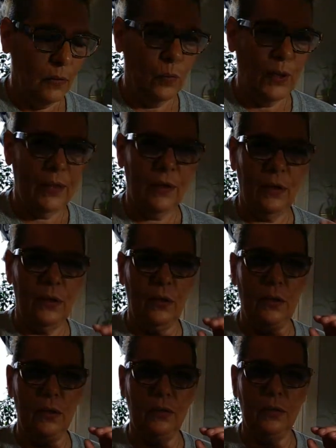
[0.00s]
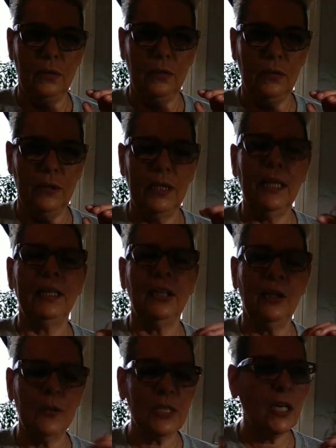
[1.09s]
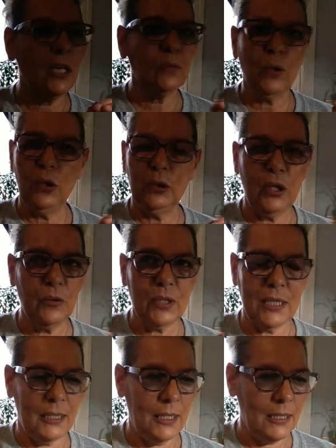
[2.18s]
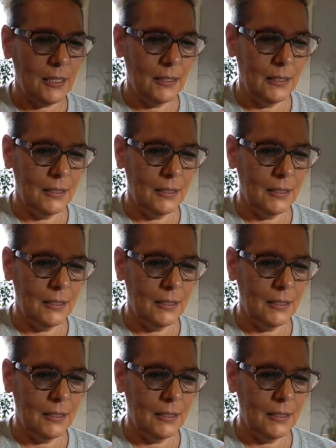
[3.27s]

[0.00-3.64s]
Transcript: with i know it's got rolled oats in it